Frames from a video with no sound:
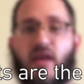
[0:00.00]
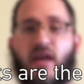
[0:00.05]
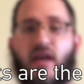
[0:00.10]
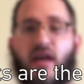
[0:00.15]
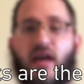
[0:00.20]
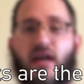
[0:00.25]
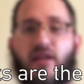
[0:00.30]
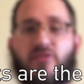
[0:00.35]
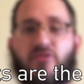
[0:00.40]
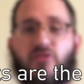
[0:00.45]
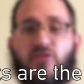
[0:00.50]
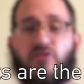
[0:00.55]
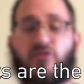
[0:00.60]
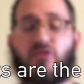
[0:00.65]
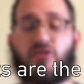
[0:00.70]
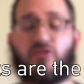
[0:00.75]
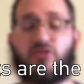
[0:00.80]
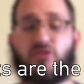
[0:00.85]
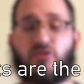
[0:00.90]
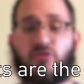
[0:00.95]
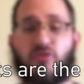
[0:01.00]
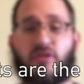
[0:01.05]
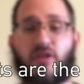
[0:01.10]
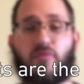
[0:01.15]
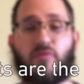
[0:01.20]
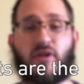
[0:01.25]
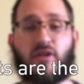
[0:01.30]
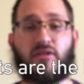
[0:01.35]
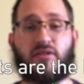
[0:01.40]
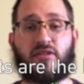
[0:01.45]
And so to ensure that
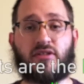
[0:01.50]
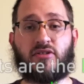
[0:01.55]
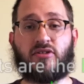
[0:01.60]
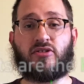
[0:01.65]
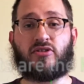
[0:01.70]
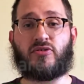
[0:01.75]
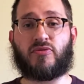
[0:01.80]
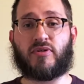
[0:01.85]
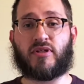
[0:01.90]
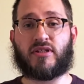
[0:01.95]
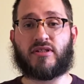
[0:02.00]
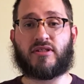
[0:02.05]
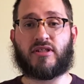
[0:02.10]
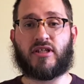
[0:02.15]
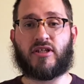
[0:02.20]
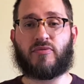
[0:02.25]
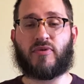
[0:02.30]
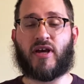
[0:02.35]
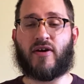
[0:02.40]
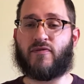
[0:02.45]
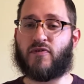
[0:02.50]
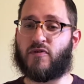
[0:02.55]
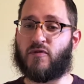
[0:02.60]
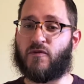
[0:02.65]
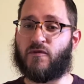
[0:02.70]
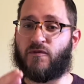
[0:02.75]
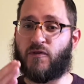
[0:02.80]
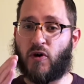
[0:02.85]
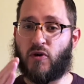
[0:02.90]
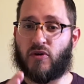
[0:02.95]
we continue to exceed, we have to
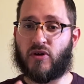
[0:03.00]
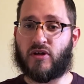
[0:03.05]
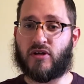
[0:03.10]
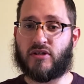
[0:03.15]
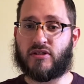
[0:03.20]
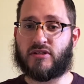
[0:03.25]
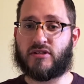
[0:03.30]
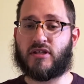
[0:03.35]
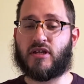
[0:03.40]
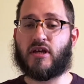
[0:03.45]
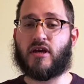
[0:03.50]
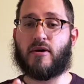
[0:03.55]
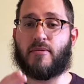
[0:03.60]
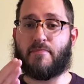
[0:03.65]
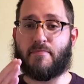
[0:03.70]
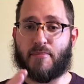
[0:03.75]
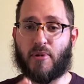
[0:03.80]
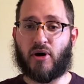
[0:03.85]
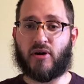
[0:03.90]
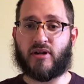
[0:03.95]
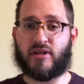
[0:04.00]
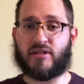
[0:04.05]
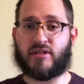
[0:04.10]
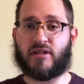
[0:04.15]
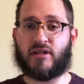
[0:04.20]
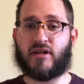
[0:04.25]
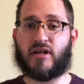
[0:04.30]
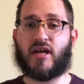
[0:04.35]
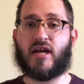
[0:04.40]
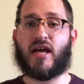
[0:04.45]
focus,
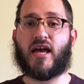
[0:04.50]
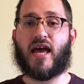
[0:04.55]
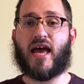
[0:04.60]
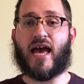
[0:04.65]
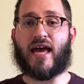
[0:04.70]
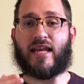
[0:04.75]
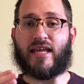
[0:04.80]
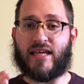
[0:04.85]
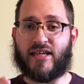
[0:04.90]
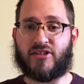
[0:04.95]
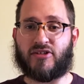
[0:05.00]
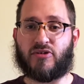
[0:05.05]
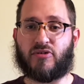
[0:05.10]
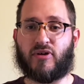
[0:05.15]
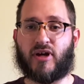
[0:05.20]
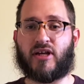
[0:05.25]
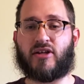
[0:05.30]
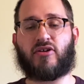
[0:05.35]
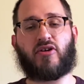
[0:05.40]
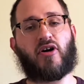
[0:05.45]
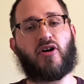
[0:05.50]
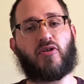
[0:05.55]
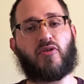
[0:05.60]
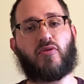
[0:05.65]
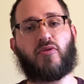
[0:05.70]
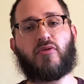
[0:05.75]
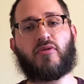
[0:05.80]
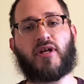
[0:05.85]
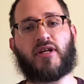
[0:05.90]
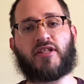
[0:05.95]
monitor, and iterate on
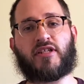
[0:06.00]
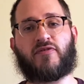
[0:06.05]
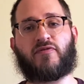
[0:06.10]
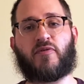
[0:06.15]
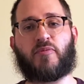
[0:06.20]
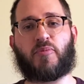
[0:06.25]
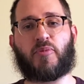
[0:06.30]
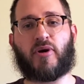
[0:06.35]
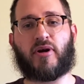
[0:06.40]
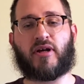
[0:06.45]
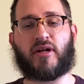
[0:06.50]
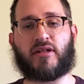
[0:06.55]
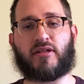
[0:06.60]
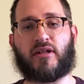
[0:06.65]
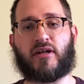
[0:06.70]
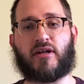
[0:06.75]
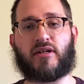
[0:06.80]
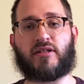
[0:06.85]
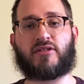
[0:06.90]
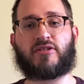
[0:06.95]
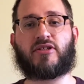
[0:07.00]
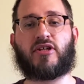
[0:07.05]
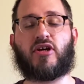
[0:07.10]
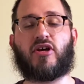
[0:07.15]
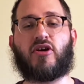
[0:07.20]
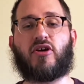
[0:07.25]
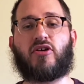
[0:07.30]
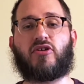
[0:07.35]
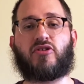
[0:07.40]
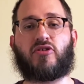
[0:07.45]
all our different product lines
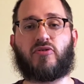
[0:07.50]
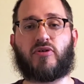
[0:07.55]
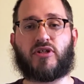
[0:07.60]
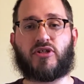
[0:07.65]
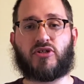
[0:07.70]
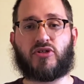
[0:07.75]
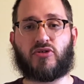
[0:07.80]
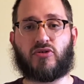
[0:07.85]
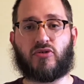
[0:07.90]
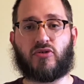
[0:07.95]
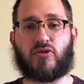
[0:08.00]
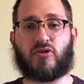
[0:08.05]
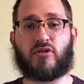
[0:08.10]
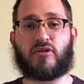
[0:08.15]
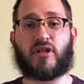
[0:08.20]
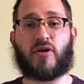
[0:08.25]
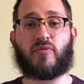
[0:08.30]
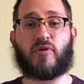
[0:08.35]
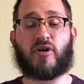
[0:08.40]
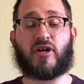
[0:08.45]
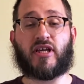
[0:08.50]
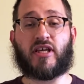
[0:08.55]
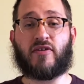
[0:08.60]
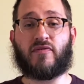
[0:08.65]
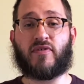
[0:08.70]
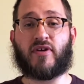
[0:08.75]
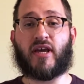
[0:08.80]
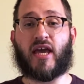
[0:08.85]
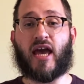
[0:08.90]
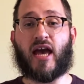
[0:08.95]
to ensure that we are
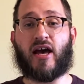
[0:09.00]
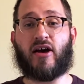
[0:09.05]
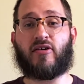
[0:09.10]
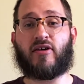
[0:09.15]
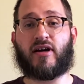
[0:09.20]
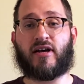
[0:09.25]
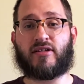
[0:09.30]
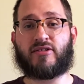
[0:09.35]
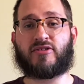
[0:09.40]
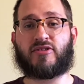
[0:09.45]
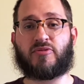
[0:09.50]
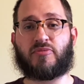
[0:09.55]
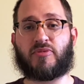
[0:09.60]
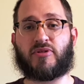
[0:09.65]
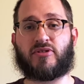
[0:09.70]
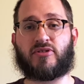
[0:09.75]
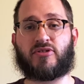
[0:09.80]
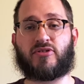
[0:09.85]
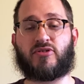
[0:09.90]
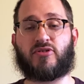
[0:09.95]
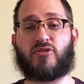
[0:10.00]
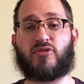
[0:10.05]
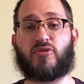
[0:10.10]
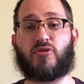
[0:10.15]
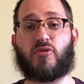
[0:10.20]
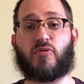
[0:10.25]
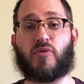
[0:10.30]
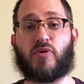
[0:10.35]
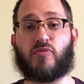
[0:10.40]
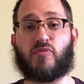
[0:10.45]
giving our customers,
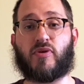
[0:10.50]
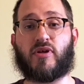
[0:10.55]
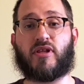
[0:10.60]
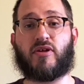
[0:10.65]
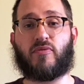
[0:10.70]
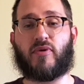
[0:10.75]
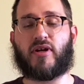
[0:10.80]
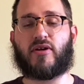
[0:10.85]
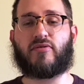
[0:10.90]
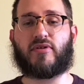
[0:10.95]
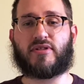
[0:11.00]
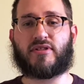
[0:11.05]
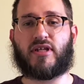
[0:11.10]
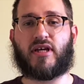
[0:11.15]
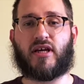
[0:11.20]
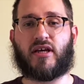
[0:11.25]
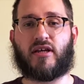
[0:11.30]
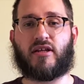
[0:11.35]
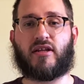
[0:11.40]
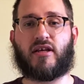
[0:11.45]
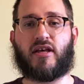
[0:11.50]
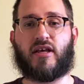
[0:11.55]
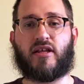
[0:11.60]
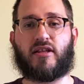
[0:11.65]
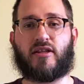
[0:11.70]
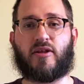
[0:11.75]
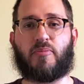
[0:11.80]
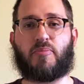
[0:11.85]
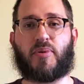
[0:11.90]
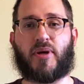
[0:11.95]
who we really want to retain,
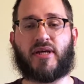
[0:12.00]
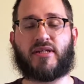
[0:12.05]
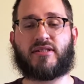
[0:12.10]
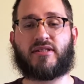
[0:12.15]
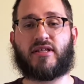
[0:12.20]
the best